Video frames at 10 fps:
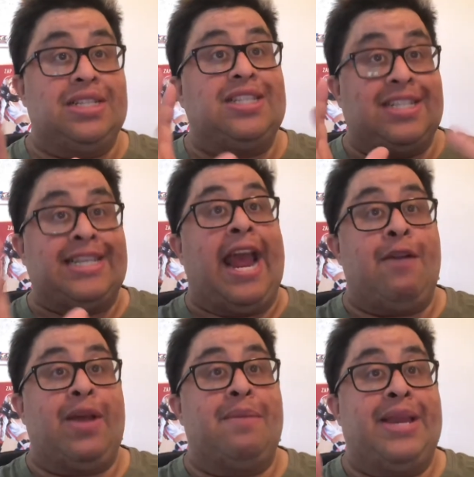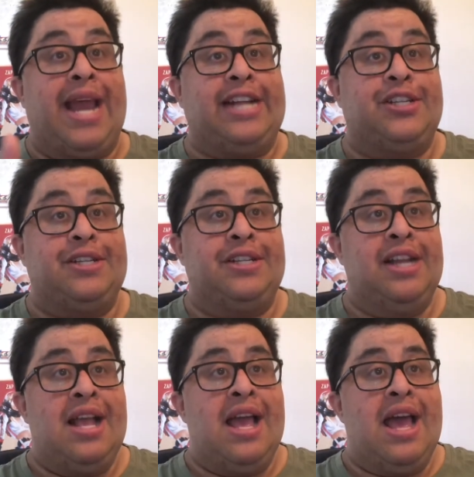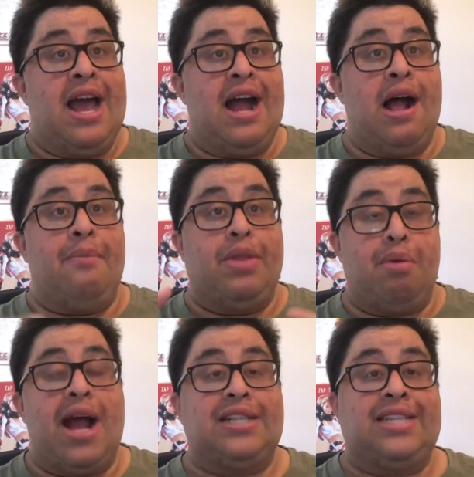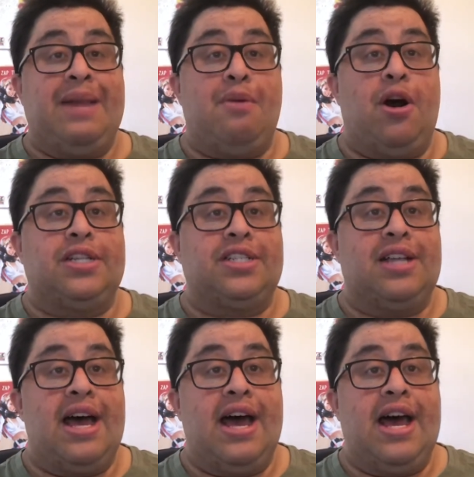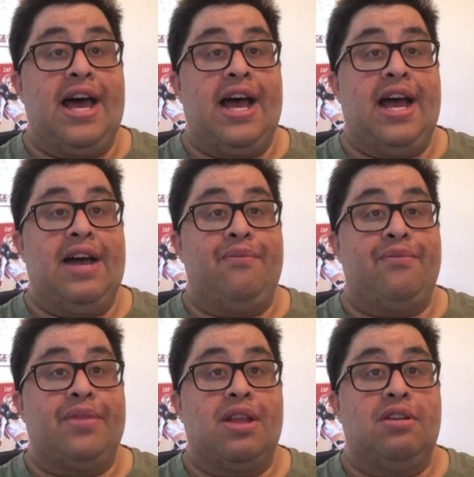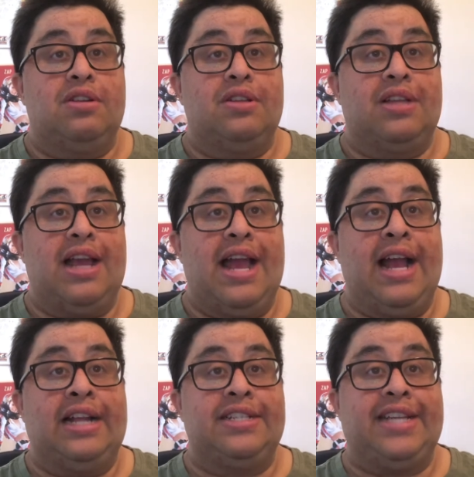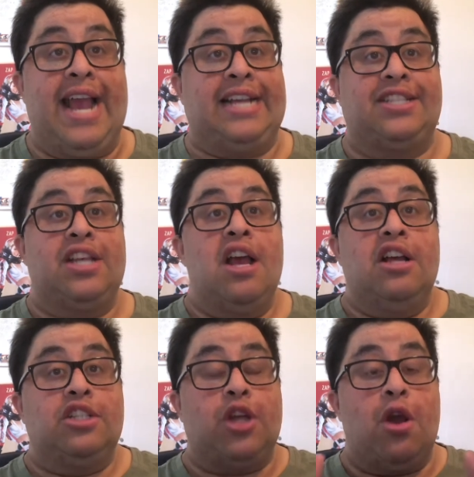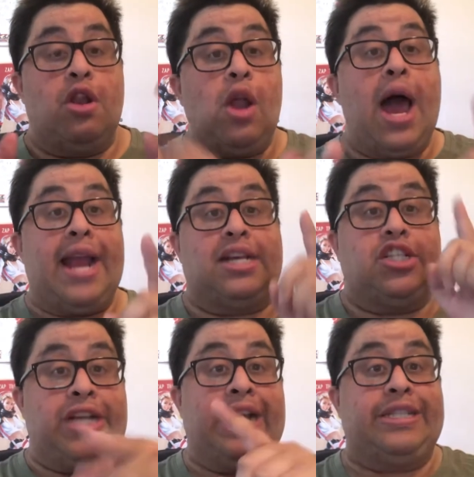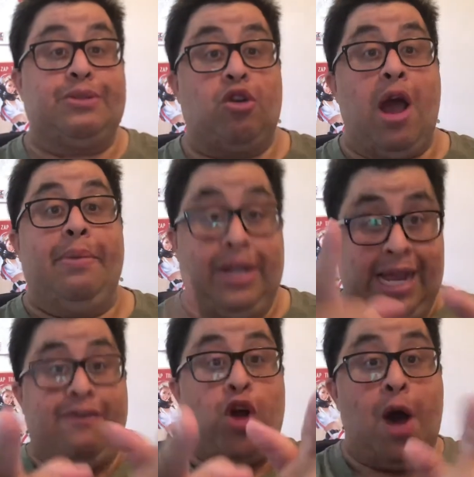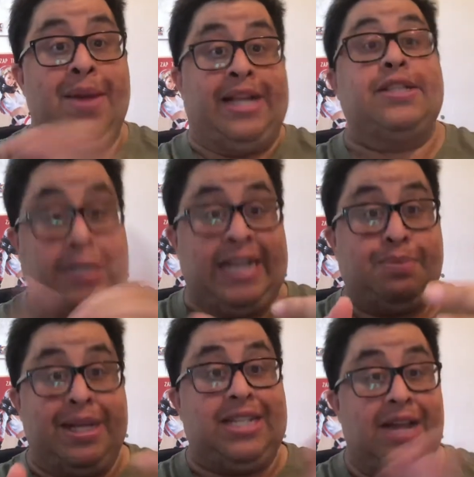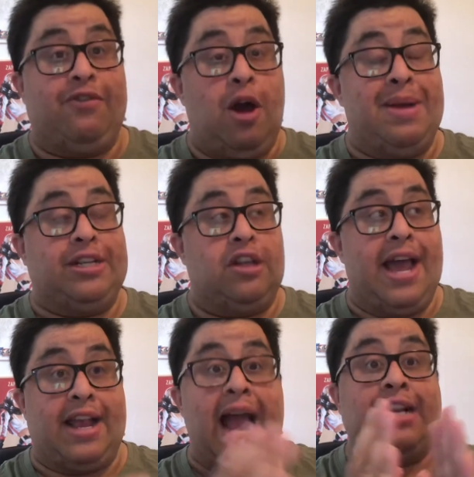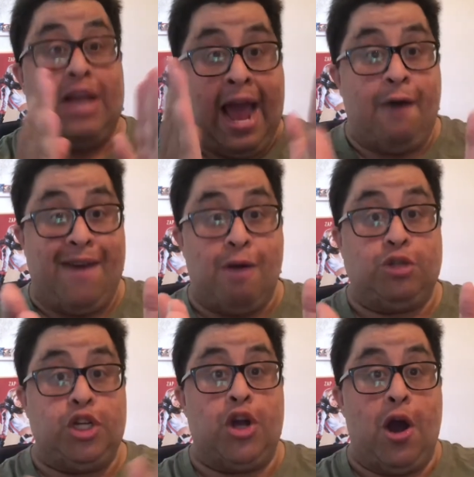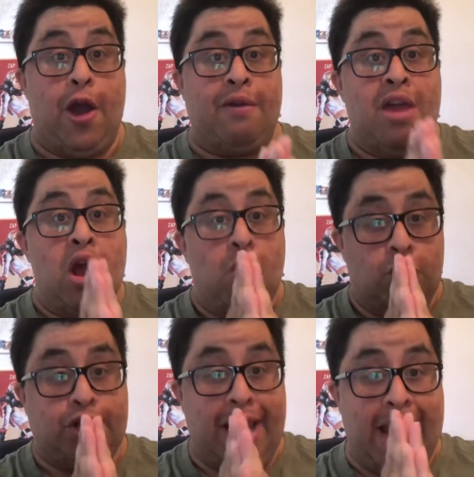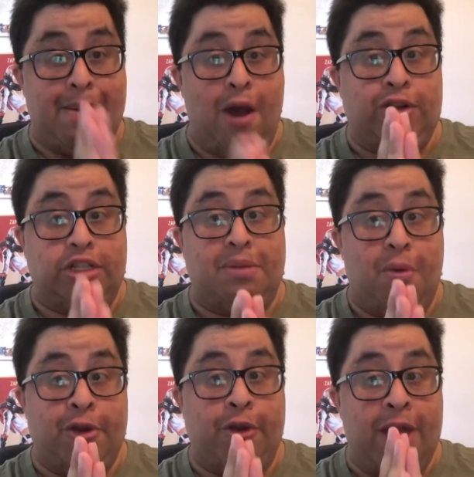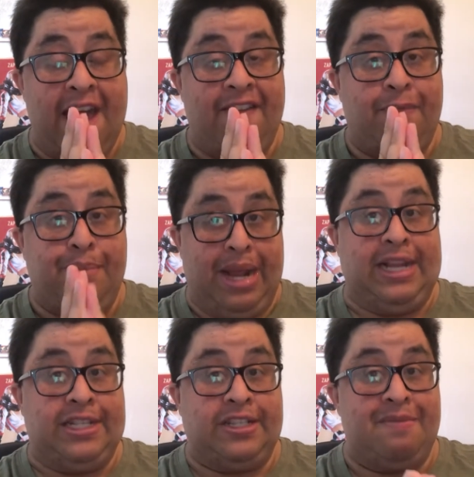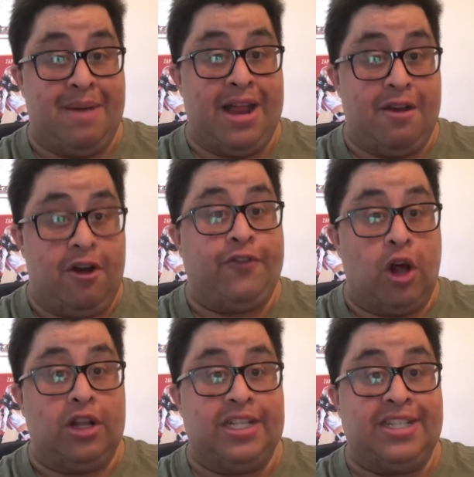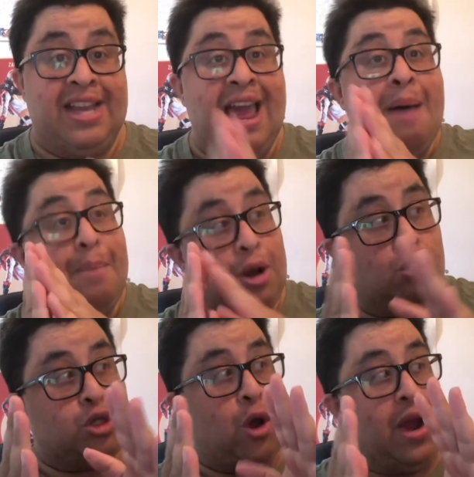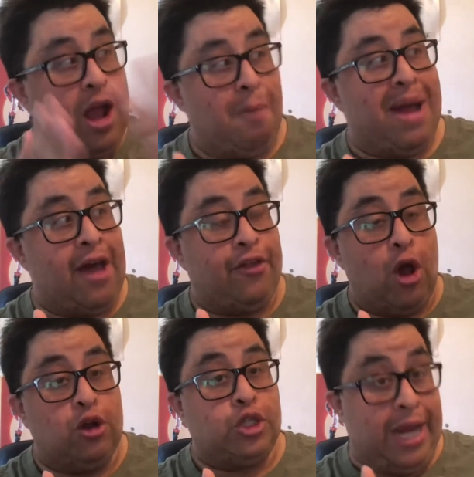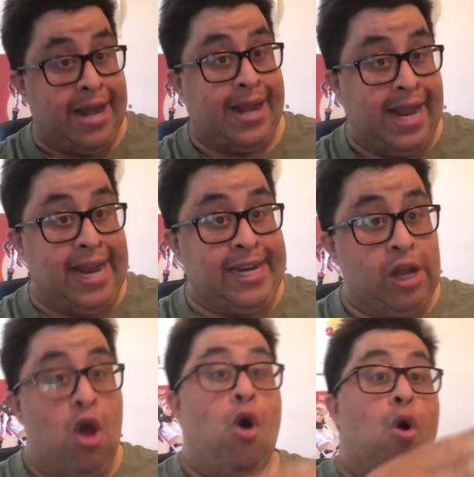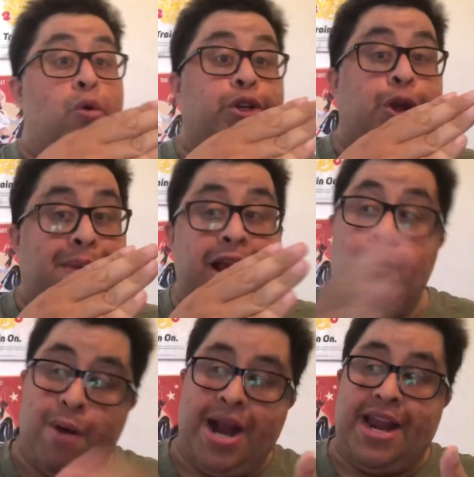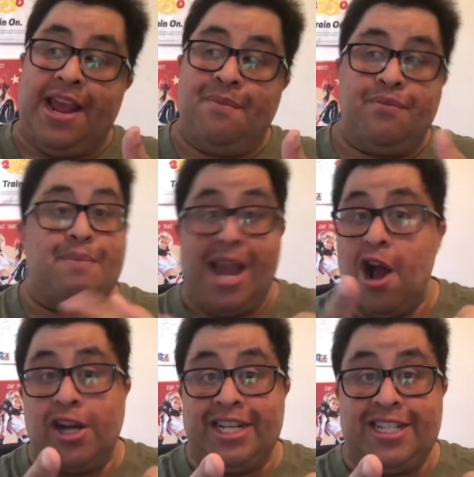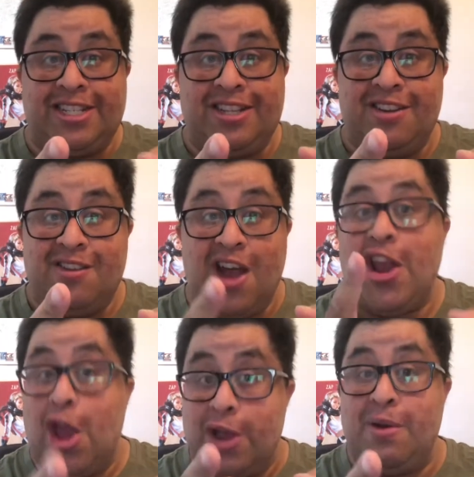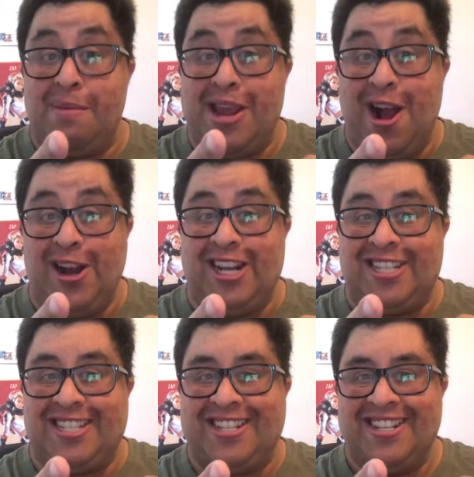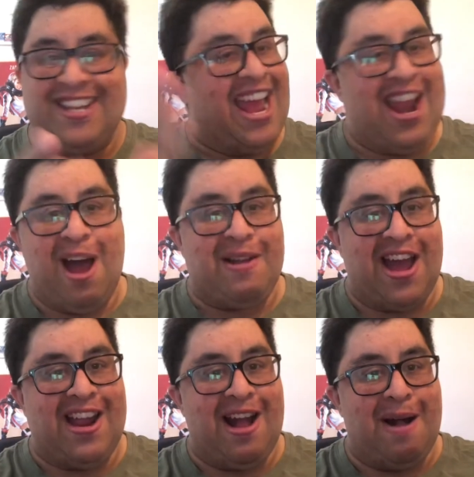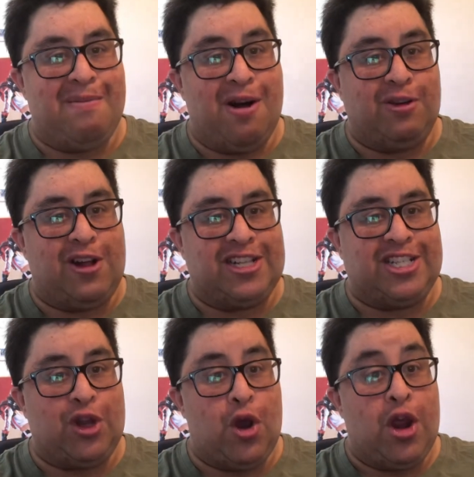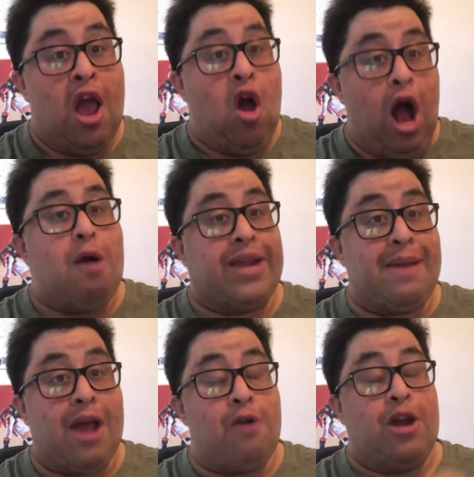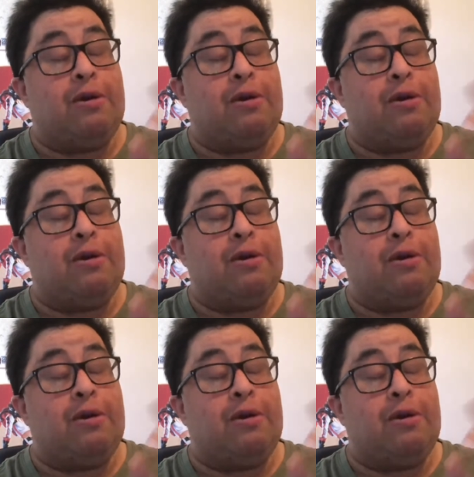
This is Stan recommendation um, the brass teapot, um, and yes. So like, share, subscribe, leave a comment. Yes, please leave a comment. Like, actually, how far would you go? Would you keep going to the point you have billions of, dollars, but also help out those in need, or would you be greedy? Be honest. I know you want to be honest, and I, I, I'm honest too. I would keep going.